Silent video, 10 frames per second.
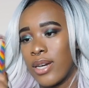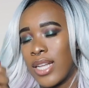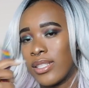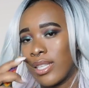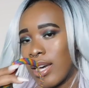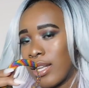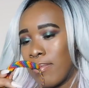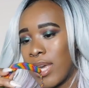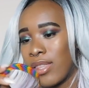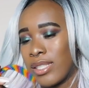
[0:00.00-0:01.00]
Honestly, I could
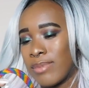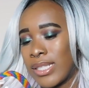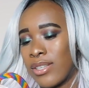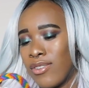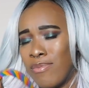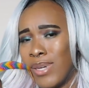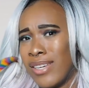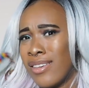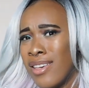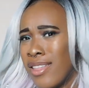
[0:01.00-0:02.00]
have made this myself,
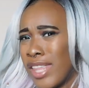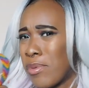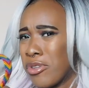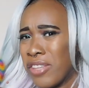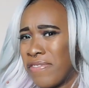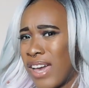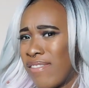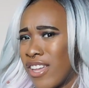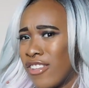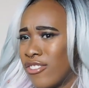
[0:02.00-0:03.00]
but they were only
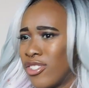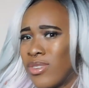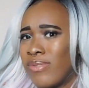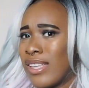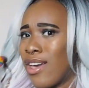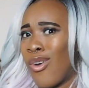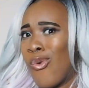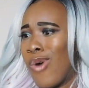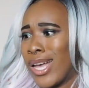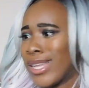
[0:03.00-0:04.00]
$5, so I was like,
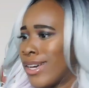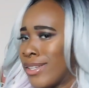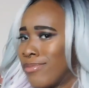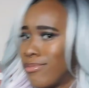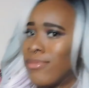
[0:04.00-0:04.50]
why not?